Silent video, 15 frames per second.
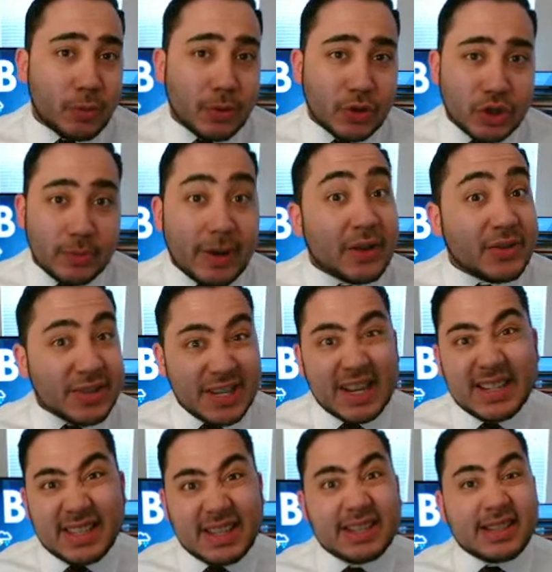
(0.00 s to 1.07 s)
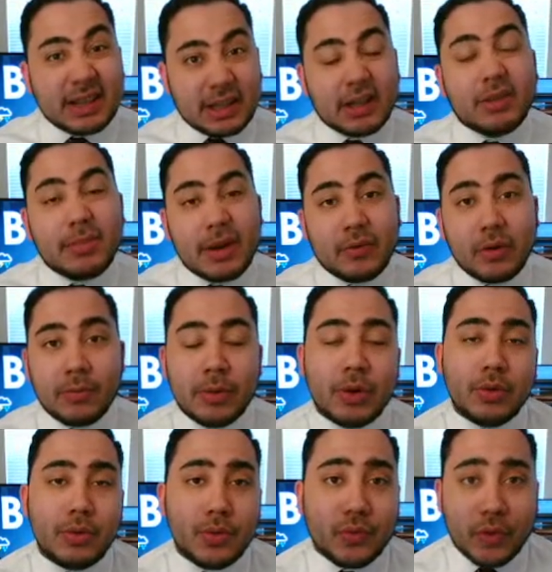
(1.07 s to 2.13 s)
too much about, seeing as it is a little bit
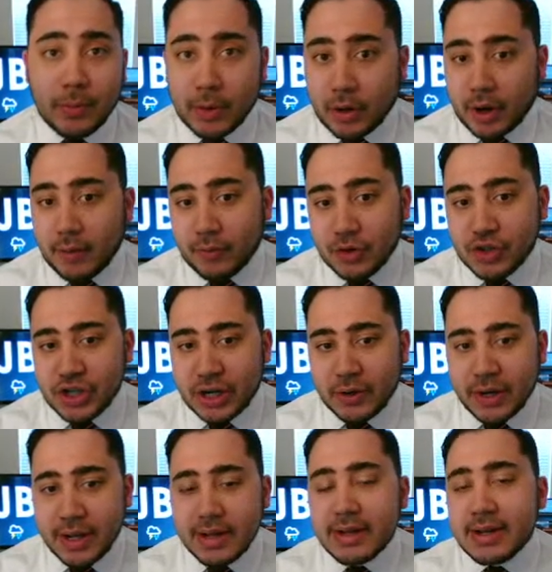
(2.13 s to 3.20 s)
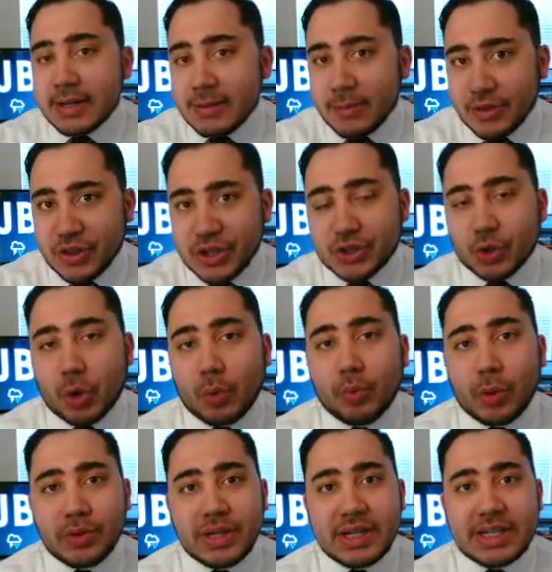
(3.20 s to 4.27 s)
removed from our coverage area, but this storm
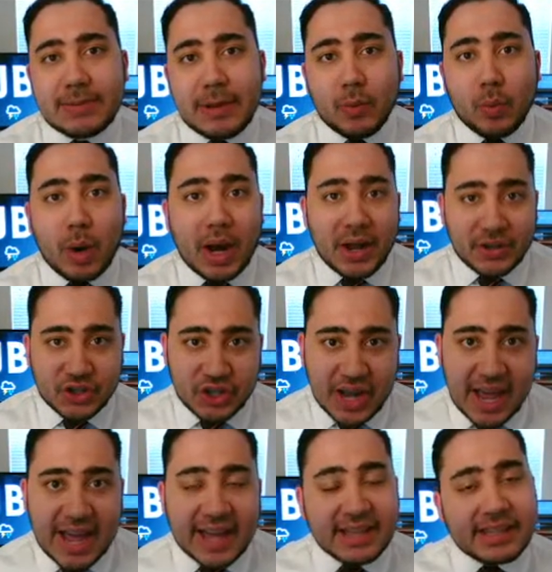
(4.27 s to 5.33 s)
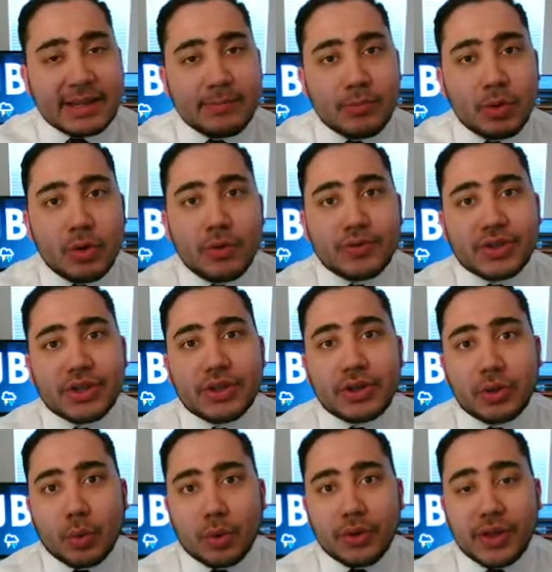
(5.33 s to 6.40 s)
will need to be watched as it moves to the
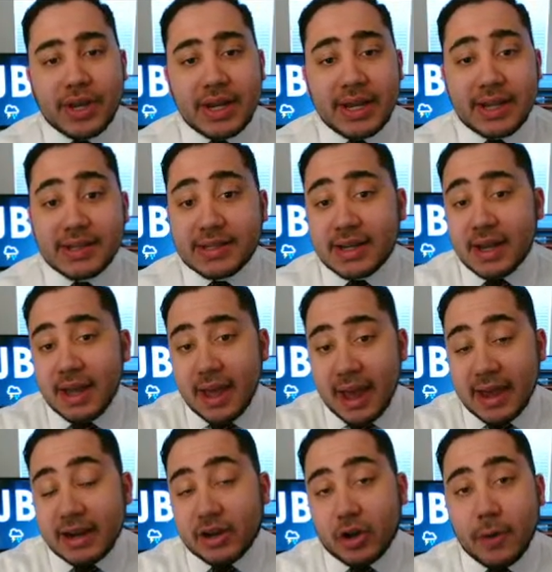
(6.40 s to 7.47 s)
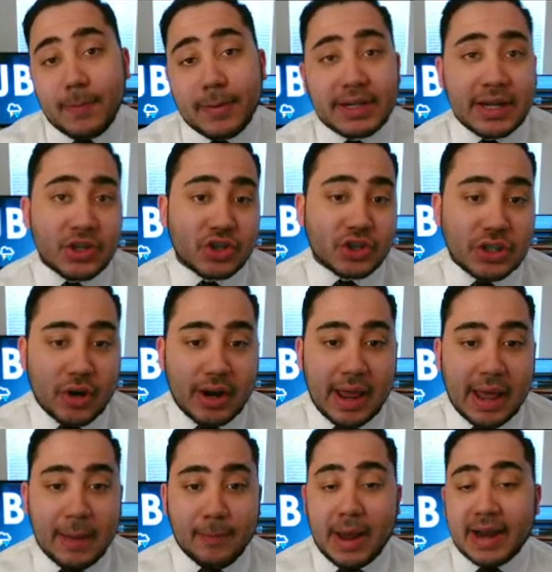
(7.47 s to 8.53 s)
north and east, and it could potentially try
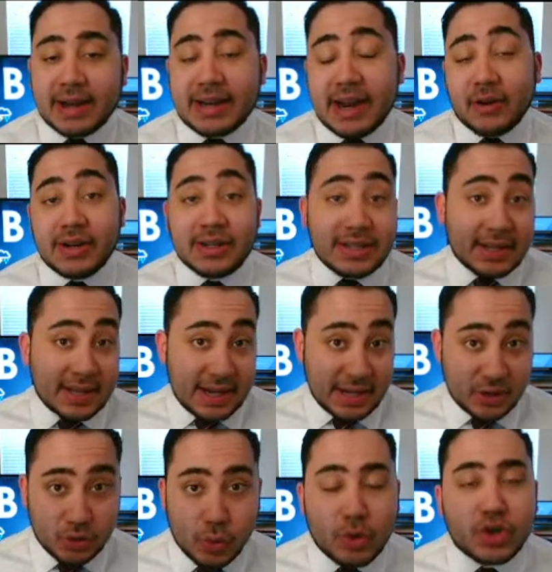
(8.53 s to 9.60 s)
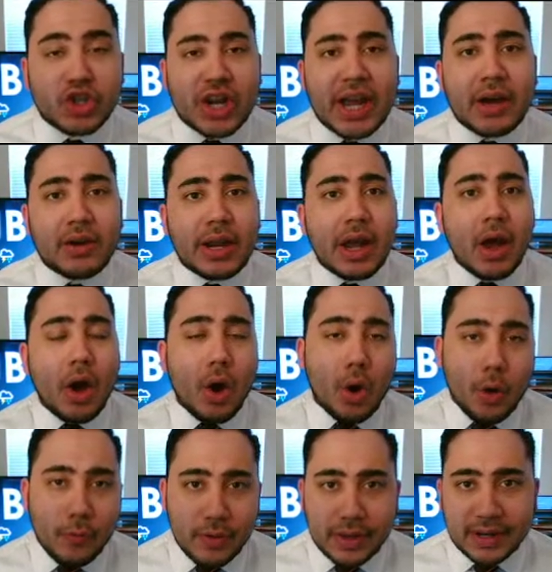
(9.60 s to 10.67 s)
to impact areas in King George County
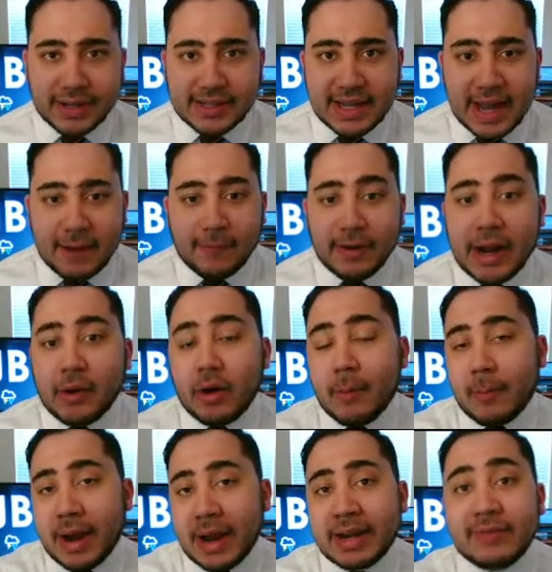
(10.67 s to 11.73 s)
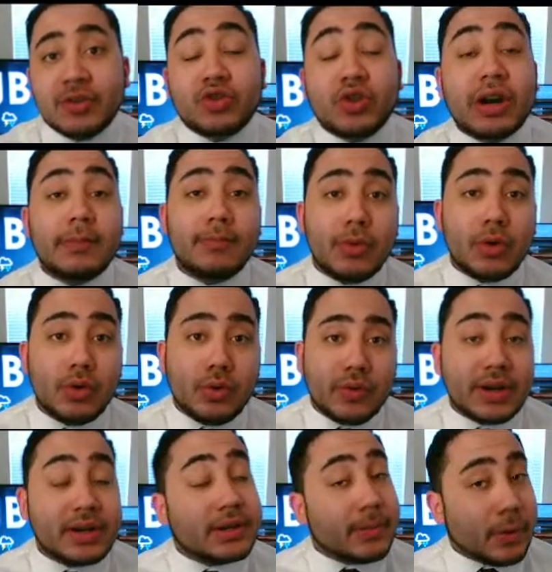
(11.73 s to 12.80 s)
over the next half an hour, and might even try to move
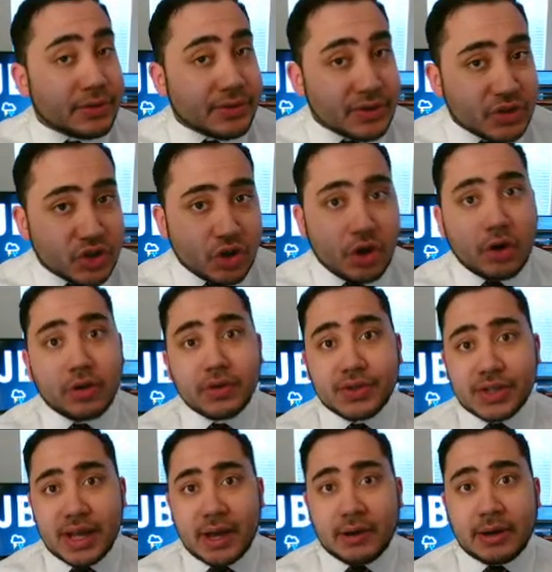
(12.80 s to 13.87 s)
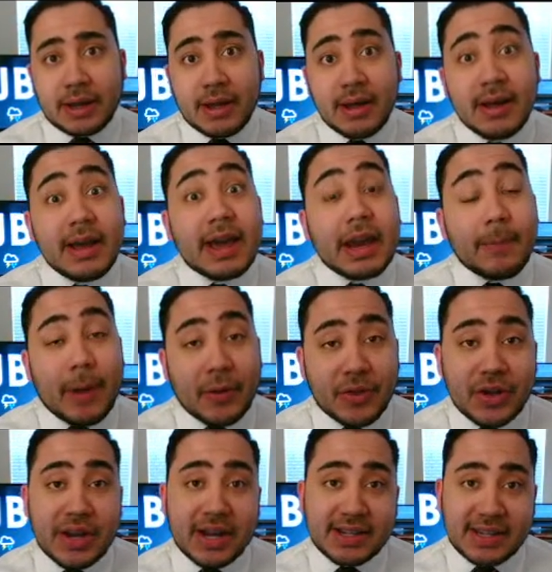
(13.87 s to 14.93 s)
into parts of Charles County in about
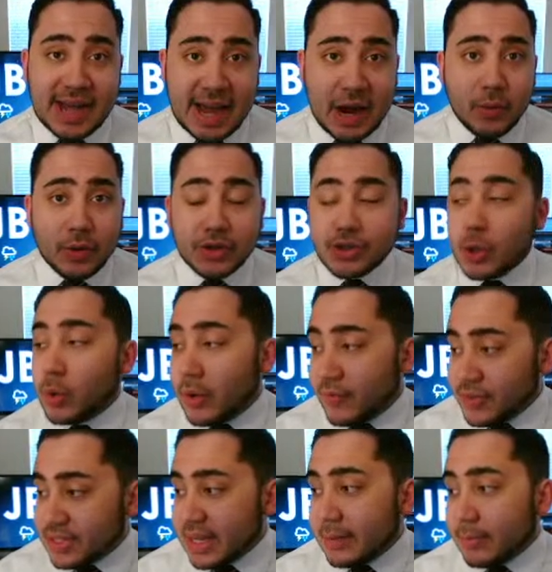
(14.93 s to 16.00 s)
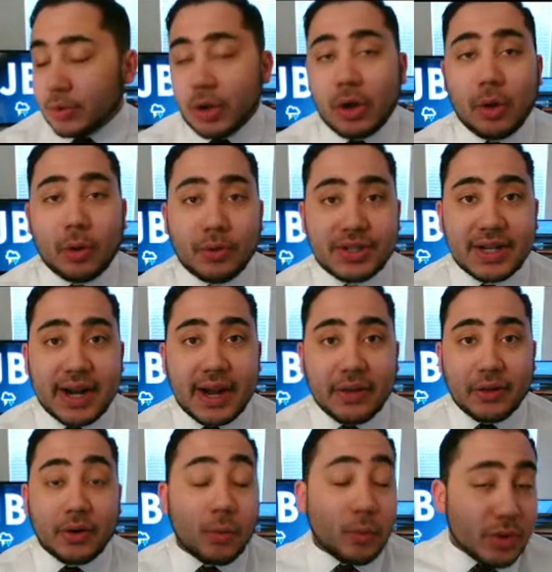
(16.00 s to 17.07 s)
the next hour or so if it's able to hold
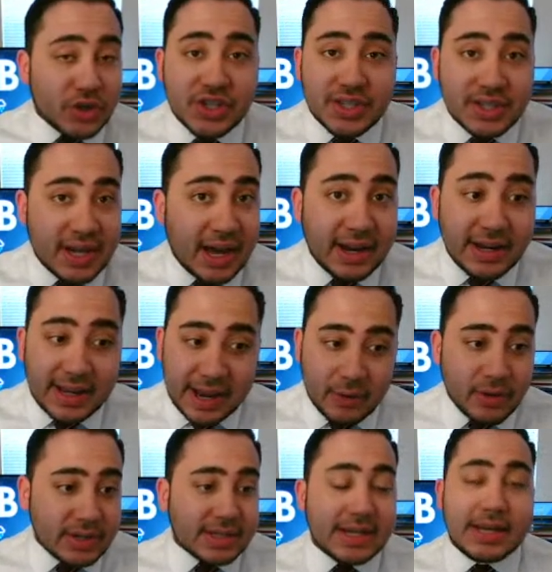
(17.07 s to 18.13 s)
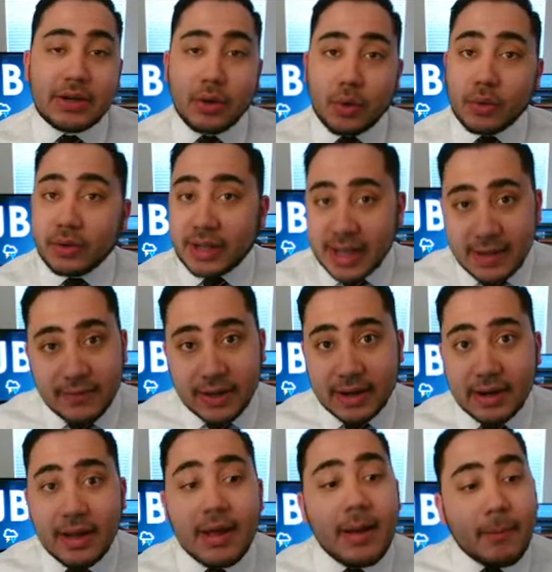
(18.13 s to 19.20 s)
together, which is not a guarantee nor
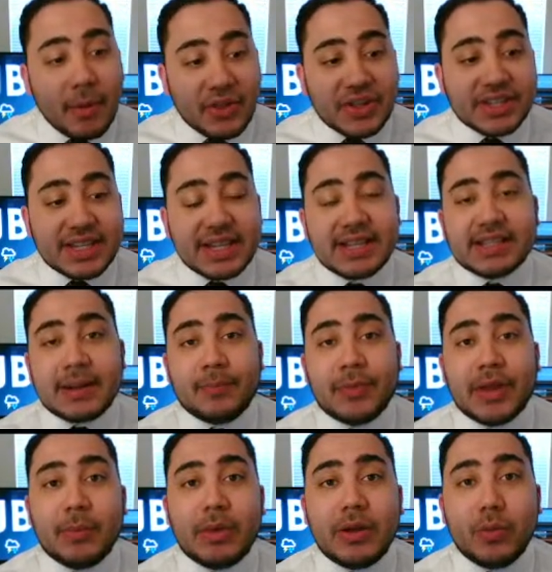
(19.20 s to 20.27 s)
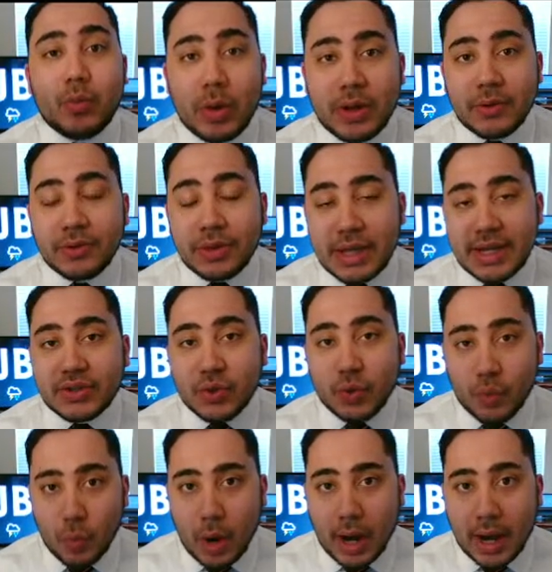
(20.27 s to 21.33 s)
given, but this is something we will need to
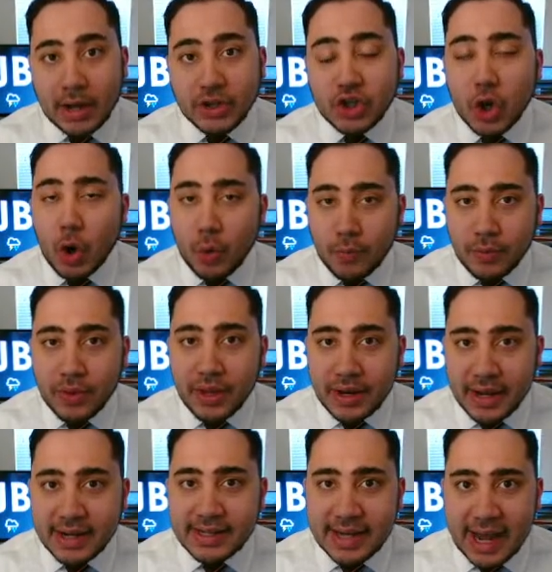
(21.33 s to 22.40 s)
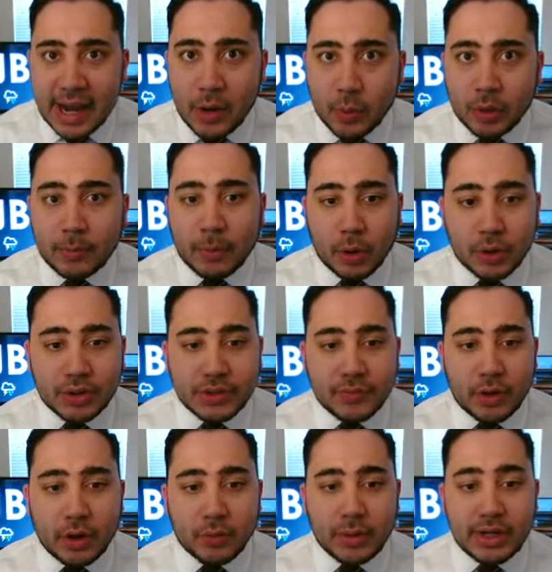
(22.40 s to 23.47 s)
watch over the next hour in parts
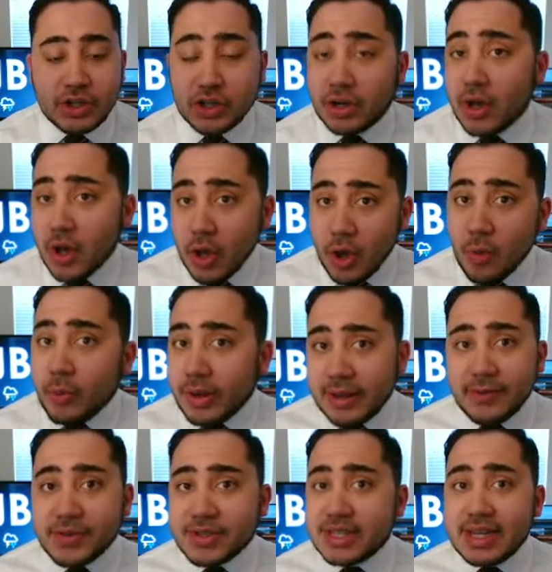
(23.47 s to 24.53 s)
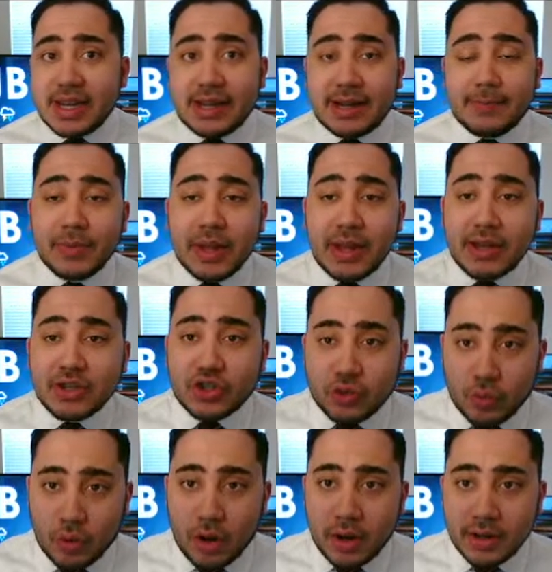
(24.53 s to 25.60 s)
of our region. We have seen
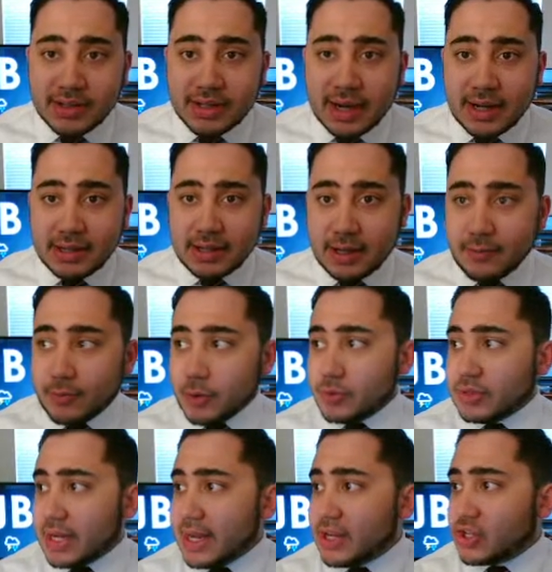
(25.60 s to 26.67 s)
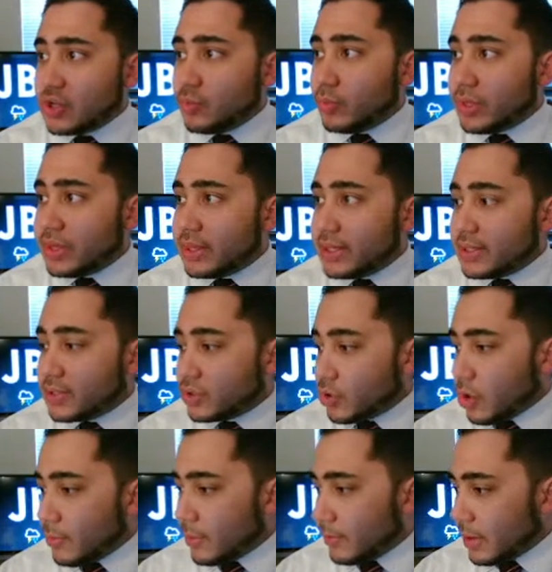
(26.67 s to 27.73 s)
strong signs of rotation with this
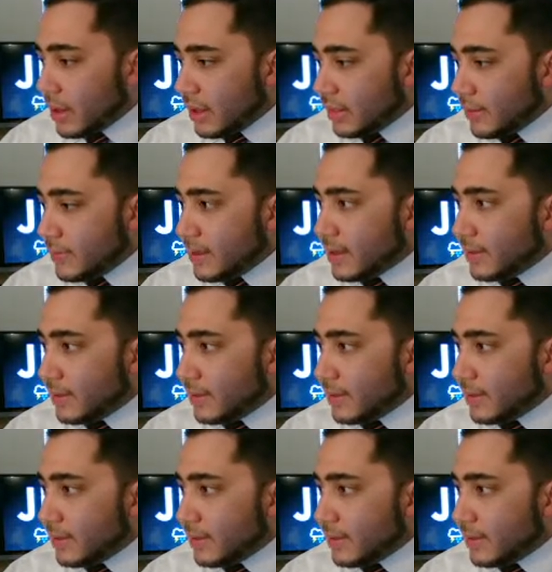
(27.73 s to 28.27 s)
storm. Let me